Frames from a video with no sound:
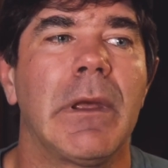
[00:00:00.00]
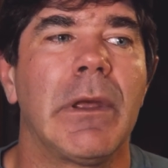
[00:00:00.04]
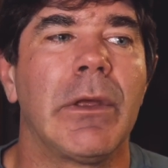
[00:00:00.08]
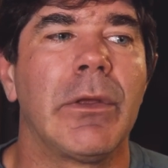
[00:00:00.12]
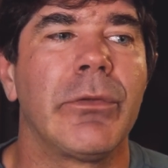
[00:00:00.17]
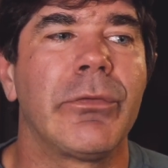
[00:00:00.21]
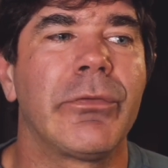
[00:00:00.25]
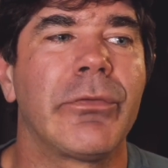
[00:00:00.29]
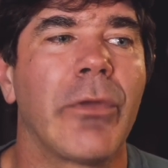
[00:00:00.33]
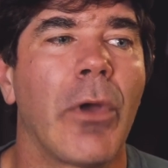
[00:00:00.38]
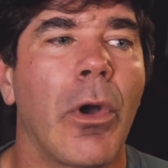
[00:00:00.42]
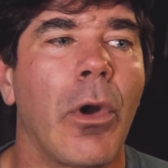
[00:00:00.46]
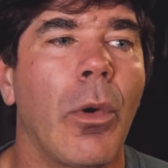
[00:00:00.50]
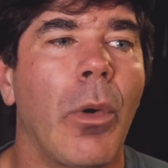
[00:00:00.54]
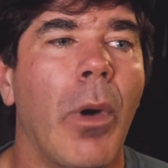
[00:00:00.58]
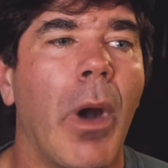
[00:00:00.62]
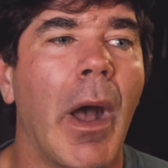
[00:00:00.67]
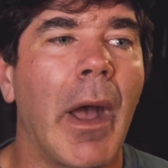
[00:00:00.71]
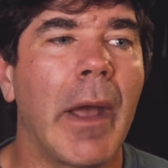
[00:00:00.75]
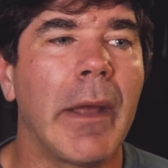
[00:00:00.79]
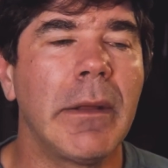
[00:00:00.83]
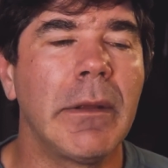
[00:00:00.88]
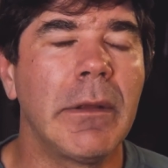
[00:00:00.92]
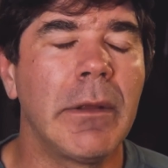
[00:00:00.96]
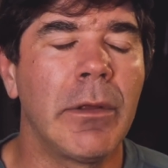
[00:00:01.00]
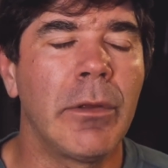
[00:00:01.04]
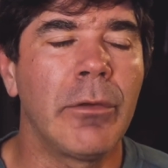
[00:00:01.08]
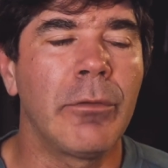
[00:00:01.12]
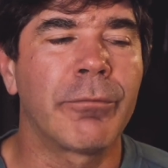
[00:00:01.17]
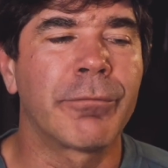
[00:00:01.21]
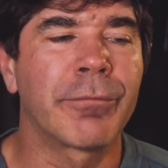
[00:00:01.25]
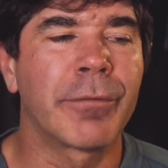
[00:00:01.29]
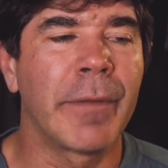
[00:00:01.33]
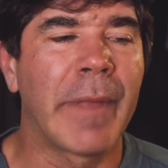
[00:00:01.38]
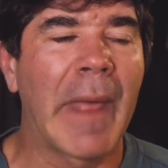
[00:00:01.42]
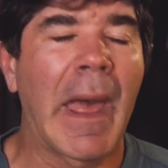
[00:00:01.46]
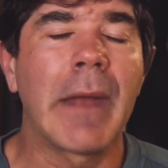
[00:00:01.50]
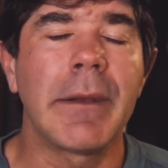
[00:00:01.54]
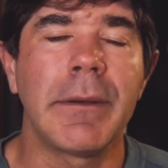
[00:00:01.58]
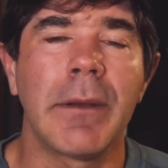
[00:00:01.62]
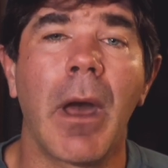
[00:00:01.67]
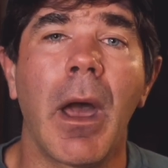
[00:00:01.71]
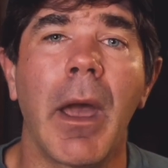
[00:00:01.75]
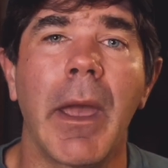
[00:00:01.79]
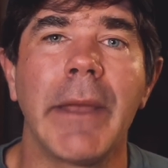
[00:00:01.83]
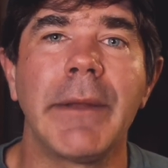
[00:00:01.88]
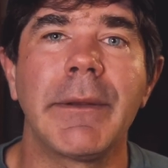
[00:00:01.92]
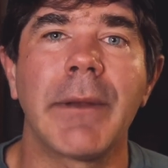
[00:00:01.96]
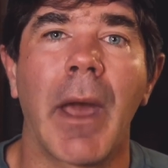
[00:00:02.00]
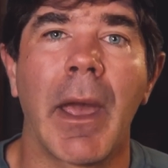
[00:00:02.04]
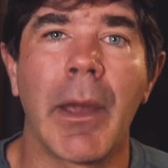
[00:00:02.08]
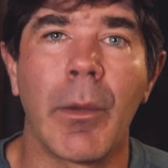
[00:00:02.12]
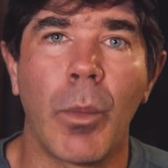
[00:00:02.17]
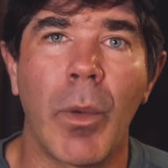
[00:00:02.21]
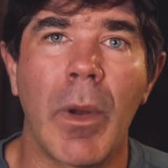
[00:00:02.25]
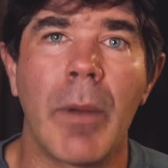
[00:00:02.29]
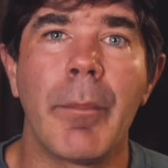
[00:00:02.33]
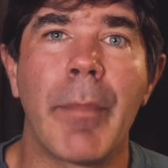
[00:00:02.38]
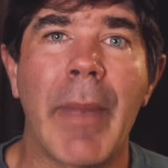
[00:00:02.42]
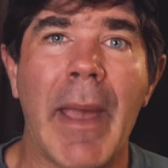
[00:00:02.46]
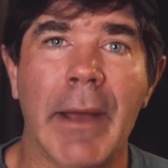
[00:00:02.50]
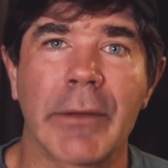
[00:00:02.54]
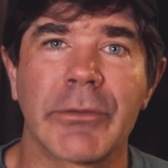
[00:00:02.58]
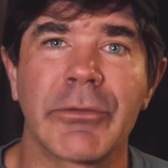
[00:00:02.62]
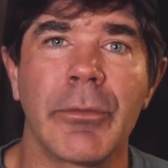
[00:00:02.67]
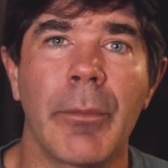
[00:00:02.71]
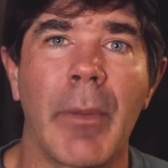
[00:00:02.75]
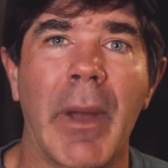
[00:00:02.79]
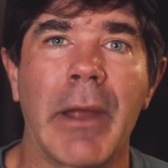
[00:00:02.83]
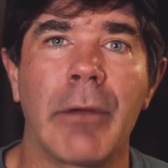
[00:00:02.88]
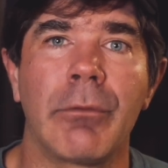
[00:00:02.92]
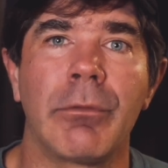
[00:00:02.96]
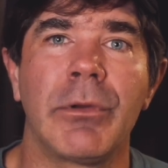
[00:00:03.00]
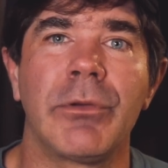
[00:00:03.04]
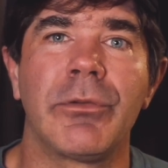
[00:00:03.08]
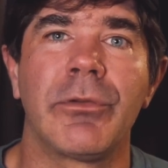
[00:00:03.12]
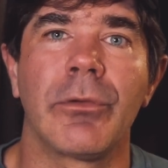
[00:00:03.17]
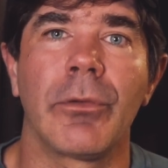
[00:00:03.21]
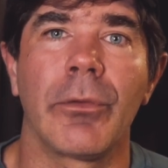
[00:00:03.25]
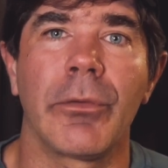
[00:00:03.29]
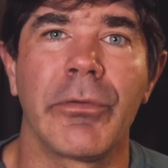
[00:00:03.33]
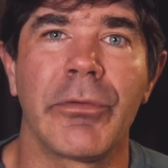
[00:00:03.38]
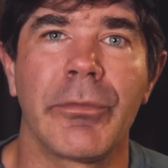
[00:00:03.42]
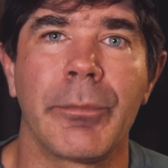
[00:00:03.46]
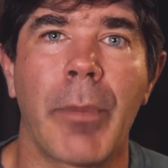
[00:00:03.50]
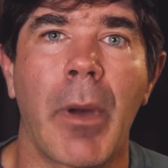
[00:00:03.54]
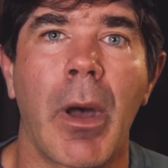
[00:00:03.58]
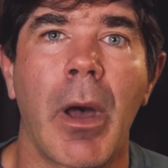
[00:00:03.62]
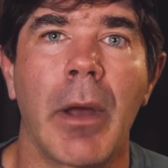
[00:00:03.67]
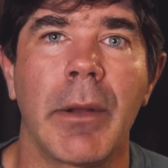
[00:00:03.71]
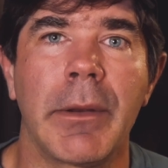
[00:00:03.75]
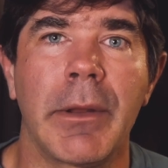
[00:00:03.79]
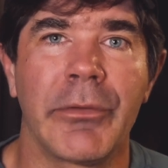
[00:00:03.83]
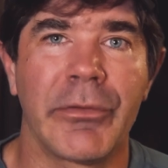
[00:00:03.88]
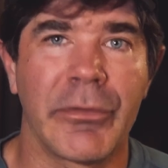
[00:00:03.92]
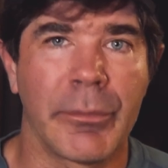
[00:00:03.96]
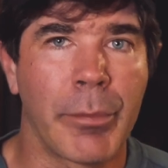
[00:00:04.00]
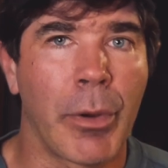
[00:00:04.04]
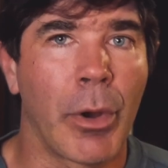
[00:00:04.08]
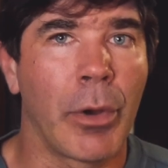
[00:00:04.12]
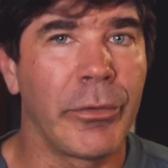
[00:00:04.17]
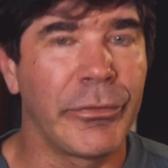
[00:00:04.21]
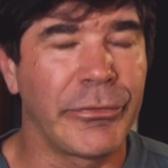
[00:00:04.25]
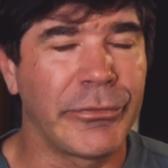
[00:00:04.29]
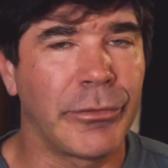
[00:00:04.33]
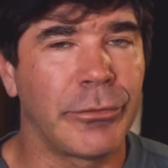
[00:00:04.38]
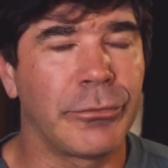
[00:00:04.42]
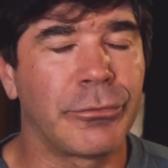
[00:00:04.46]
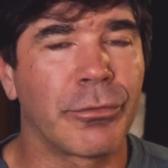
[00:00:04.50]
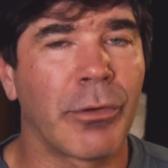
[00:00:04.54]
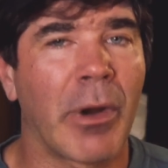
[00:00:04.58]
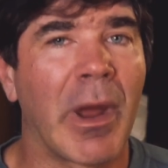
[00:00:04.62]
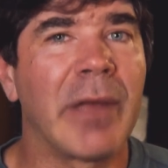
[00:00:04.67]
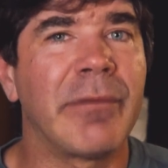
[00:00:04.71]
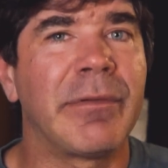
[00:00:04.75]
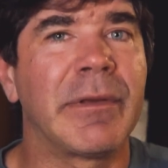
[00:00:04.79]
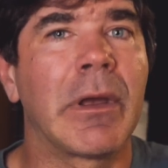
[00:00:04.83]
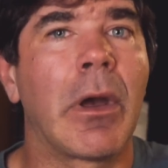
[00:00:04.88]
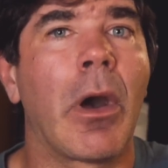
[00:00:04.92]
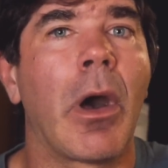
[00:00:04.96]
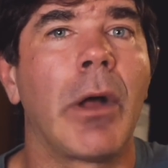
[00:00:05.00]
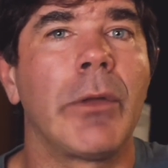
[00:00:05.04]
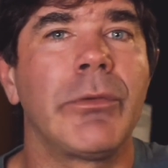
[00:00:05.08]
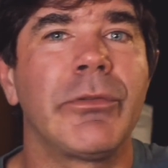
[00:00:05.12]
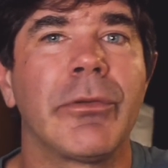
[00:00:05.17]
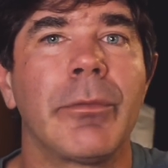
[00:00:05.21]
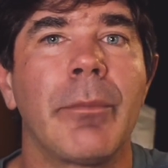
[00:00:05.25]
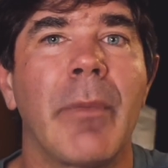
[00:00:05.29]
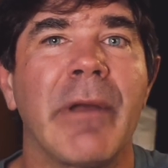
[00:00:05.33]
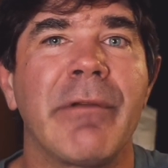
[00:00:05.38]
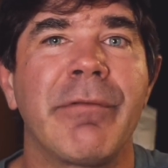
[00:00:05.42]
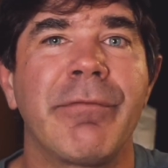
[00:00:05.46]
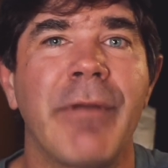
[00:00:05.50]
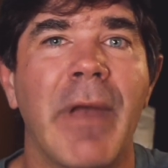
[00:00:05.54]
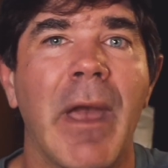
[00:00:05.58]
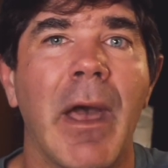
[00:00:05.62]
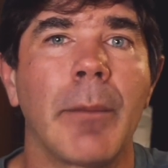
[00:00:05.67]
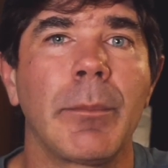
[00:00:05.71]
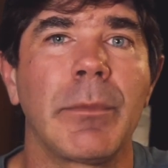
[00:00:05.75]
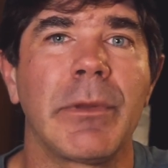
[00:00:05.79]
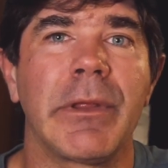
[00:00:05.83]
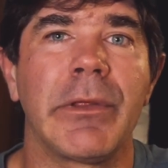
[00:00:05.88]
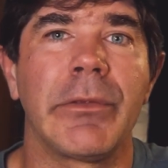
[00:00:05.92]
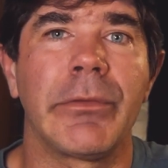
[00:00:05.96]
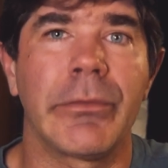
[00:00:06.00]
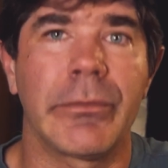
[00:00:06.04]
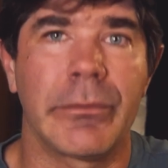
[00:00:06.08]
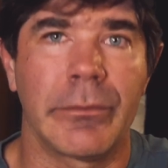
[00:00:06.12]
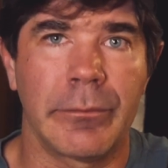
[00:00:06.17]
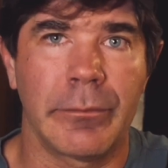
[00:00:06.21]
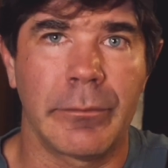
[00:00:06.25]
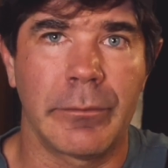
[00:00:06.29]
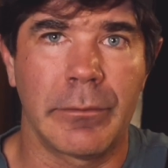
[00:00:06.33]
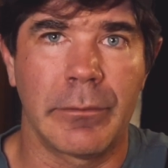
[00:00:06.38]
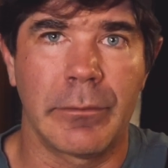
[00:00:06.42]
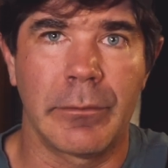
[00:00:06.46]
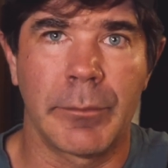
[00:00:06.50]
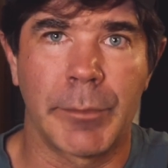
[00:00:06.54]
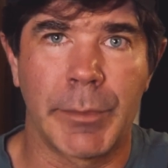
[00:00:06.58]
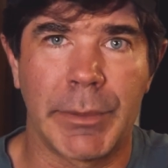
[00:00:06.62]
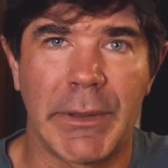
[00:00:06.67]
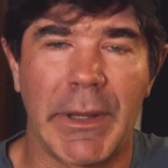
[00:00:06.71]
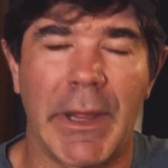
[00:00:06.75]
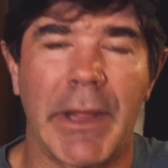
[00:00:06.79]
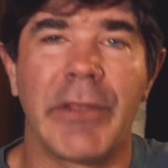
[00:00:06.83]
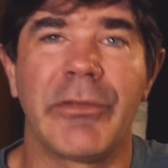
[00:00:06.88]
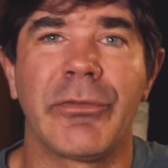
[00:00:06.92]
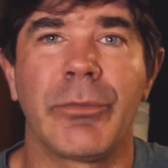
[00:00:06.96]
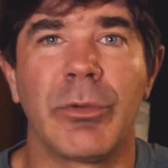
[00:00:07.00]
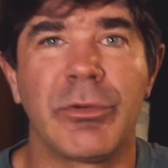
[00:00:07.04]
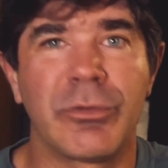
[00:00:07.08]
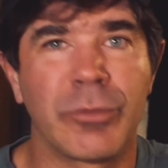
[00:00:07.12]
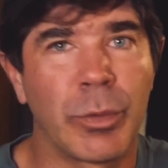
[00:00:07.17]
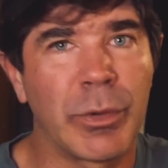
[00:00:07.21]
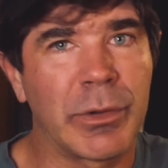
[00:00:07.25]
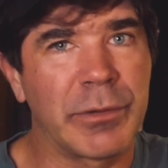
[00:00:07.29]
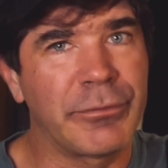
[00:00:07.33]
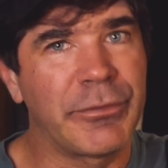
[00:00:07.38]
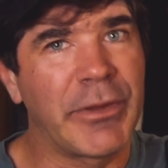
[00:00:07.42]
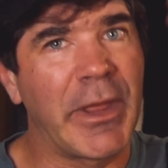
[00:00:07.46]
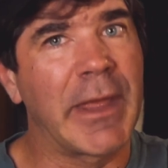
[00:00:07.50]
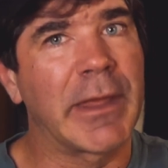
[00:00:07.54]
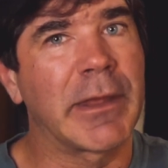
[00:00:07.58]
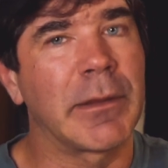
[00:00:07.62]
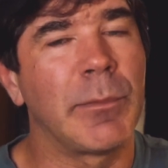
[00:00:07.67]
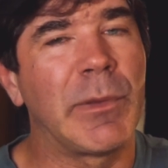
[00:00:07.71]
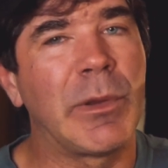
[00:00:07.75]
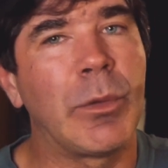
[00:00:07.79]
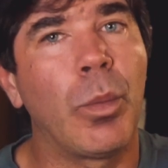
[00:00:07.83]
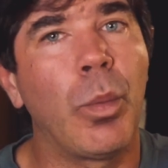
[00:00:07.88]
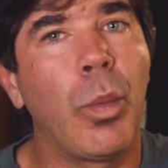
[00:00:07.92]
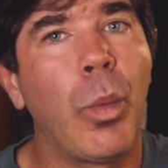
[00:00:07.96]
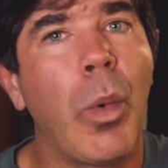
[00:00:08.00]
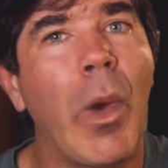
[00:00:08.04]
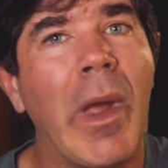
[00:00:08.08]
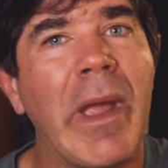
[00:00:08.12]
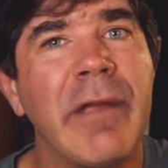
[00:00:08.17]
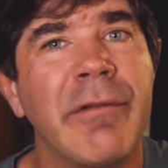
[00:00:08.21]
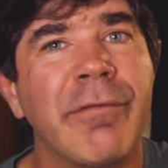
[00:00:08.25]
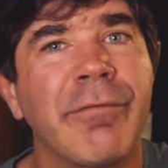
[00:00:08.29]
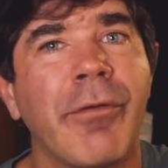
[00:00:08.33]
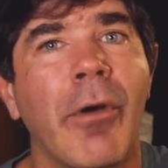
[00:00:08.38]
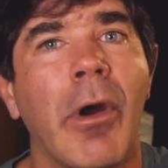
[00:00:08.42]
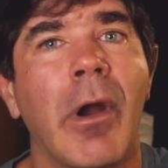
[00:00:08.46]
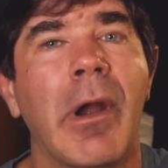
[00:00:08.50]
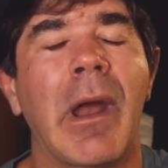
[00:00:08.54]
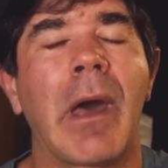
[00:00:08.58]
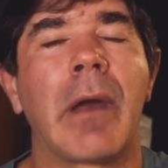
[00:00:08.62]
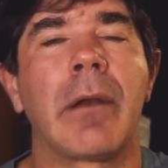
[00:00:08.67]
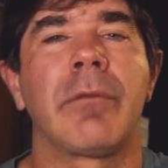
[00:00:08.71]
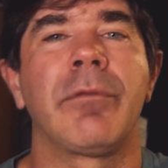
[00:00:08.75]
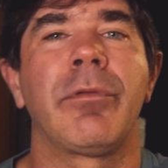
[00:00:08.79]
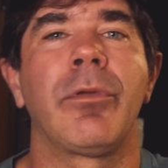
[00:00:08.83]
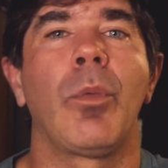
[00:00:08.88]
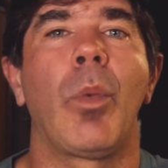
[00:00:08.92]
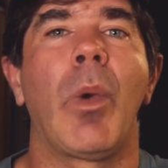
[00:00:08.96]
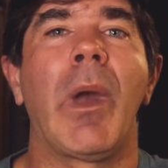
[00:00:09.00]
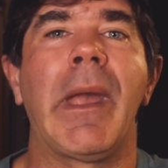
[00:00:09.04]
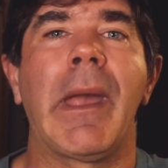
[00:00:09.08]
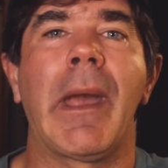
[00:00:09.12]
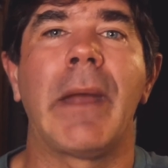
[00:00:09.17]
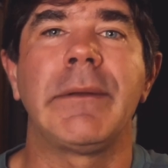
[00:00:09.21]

So I, for that night, I went back to my original spot as opposed to driving on to my family's place, which would have taken me way far out of the way.